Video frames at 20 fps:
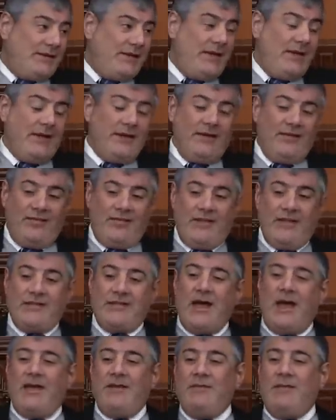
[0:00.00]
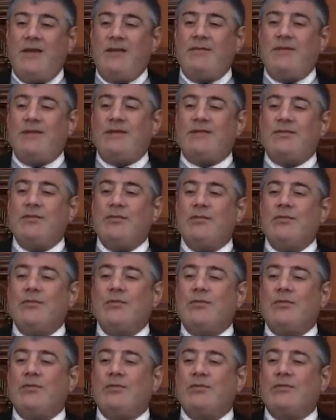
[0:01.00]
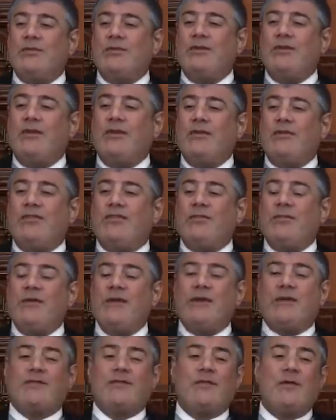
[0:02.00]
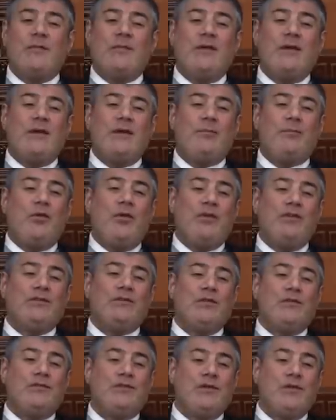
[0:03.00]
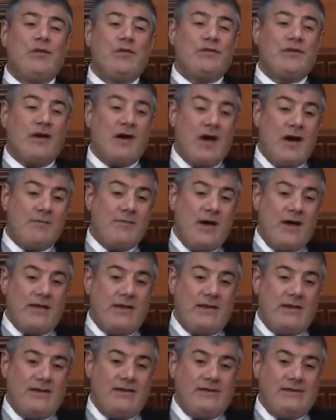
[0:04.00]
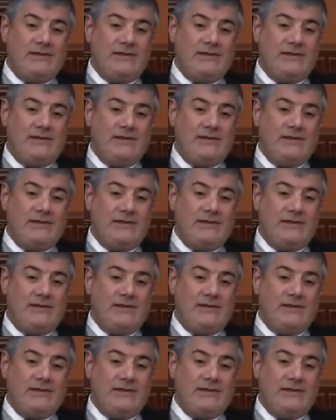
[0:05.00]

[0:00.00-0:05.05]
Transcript: Here is the time maybe to speak from a point of view of a rabbi.